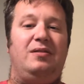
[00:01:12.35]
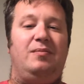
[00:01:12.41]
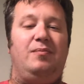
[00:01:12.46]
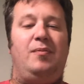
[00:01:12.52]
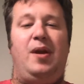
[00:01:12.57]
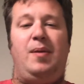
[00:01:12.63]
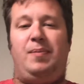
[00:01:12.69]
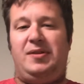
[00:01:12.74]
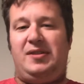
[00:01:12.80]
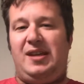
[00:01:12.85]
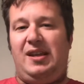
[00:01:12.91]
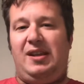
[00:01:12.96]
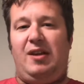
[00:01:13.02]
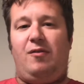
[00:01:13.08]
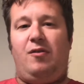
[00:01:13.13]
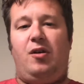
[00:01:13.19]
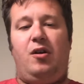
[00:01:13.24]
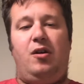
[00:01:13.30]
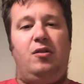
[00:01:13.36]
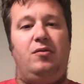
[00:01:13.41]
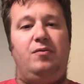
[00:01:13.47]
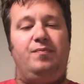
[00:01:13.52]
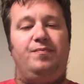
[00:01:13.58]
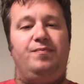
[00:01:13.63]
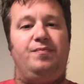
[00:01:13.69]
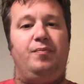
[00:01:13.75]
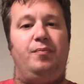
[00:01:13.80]
Maybe saying that wrong,
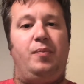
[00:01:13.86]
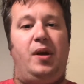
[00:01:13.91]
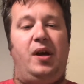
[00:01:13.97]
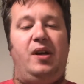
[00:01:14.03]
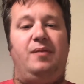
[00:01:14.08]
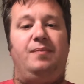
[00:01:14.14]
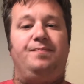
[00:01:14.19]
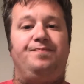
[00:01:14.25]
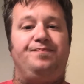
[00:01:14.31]
but